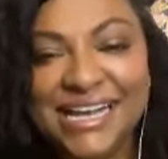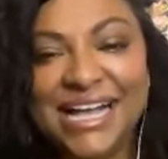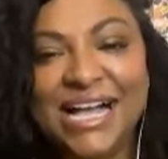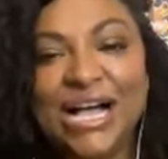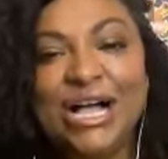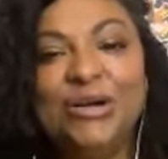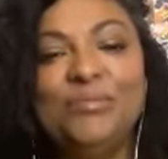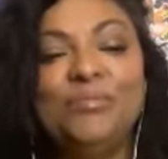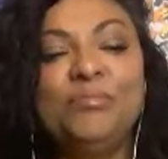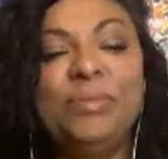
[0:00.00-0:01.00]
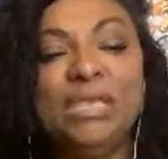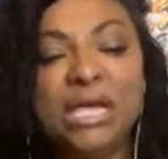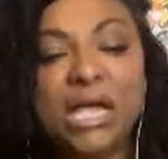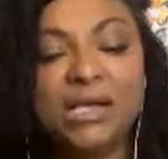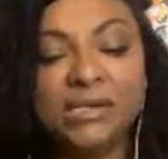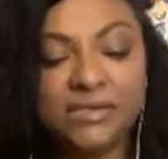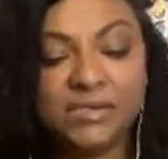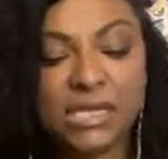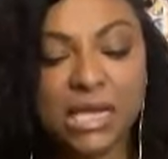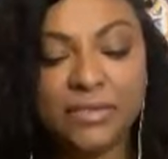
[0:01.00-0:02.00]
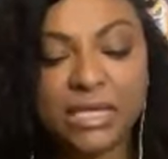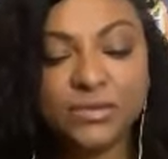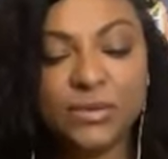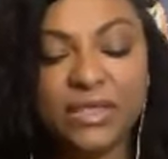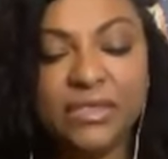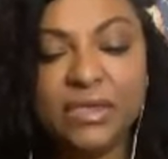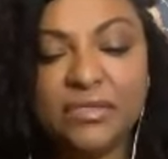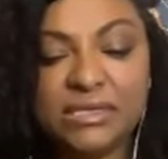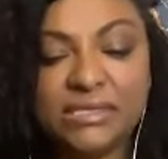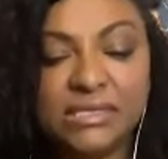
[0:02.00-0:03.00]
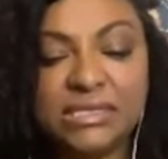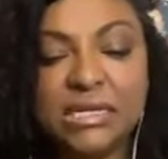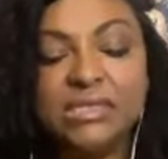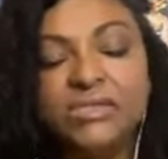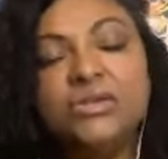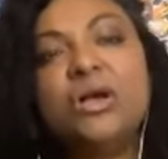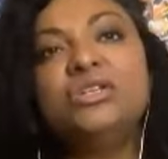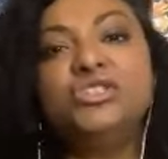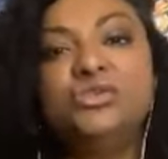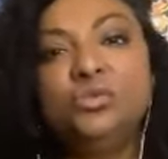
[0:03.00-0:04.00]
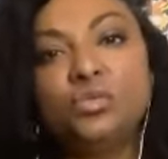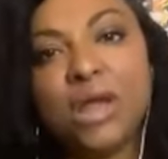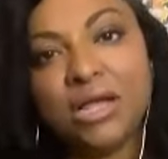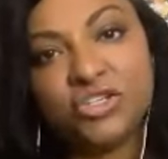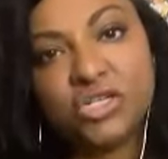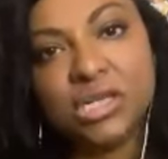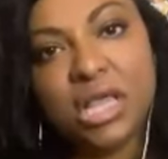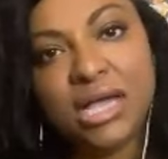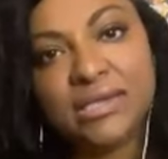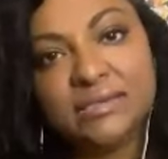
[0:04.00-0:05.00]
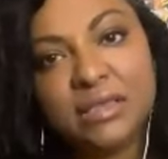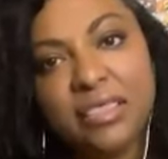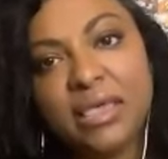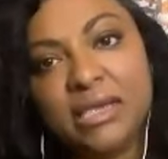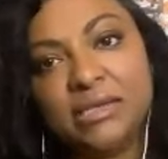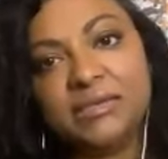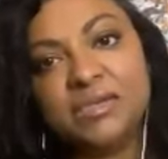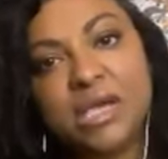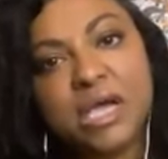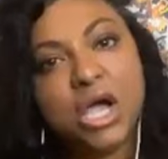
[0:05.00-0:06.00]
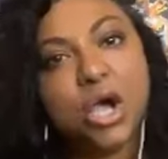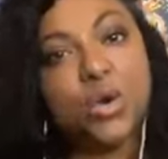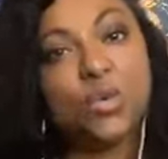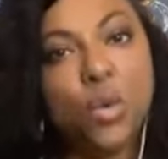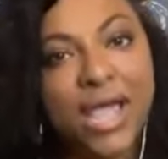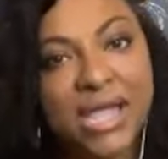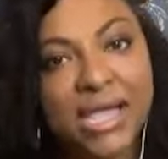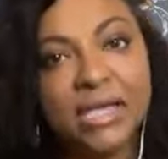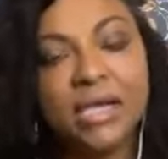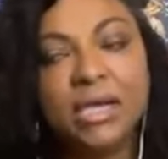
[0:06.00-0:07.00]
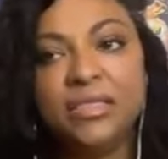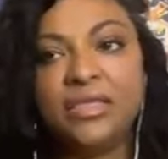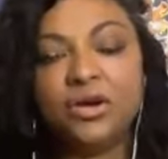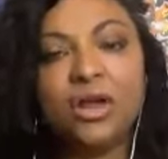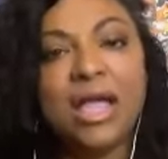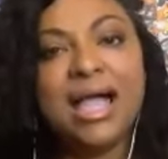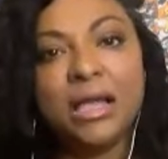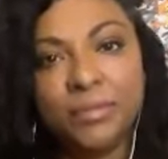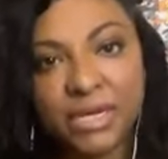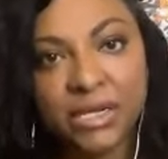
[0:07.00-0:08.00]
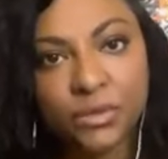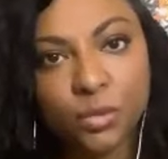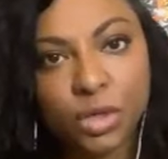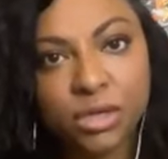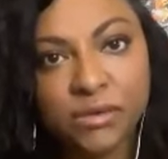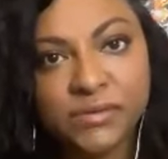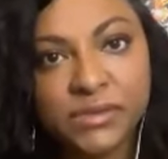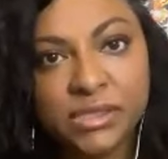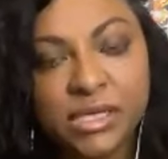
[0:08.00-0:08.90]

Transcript: um because and that's why i think this is and it's not to rationalize the things away that are happening in the world